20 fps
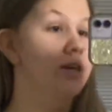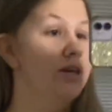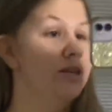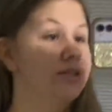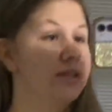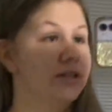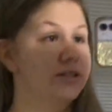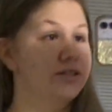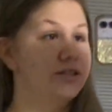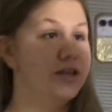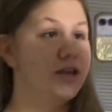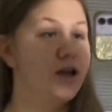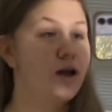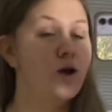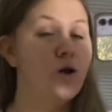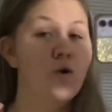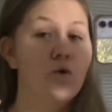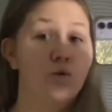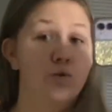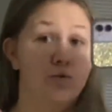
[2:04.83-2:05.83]
It's actually
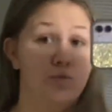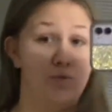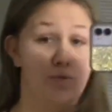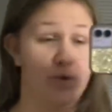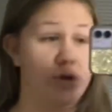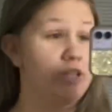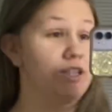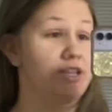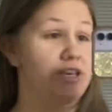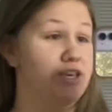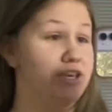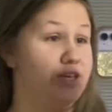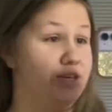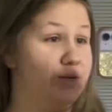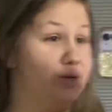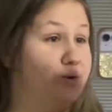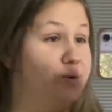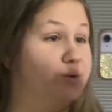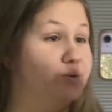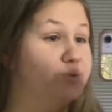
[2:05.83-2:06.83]
really
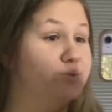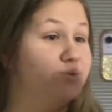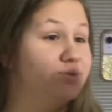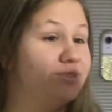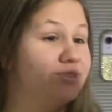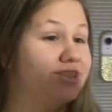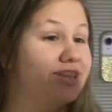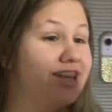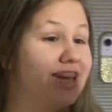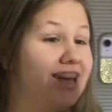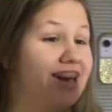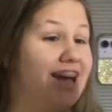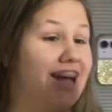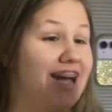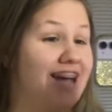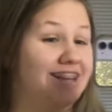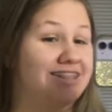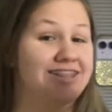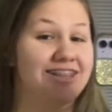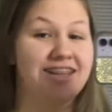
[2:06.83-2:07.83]
cute, and I
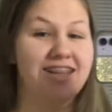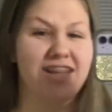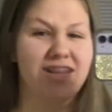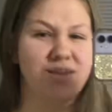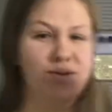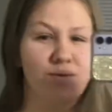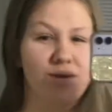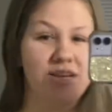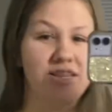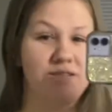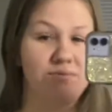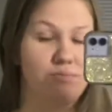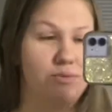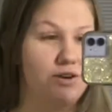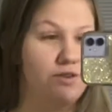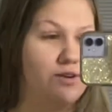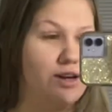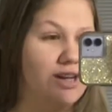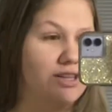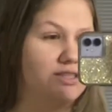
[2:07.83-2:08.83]
actually like the way it's
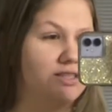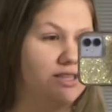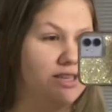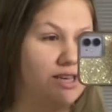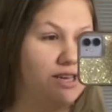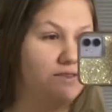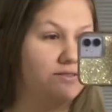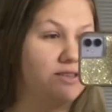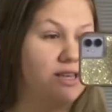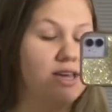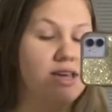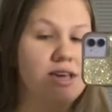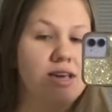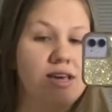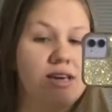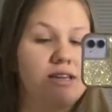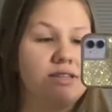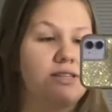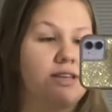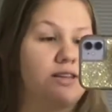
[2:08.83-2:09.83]
built. It has sleeves,
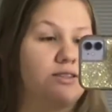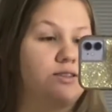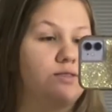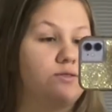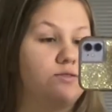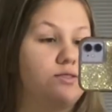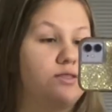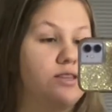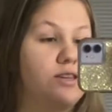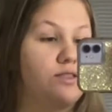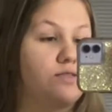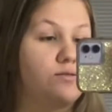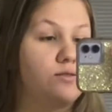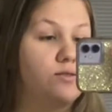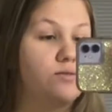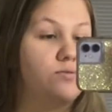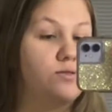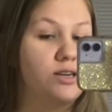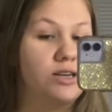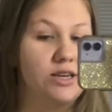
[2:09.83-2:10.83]
it's not too
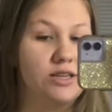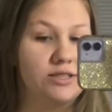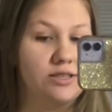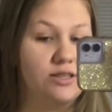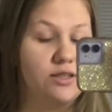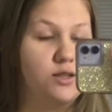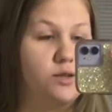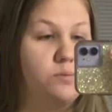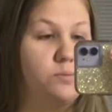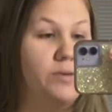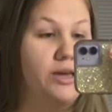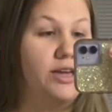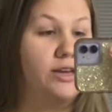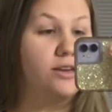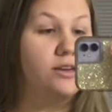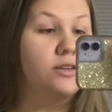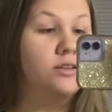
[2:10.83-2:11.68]
see-through, it is a little bit.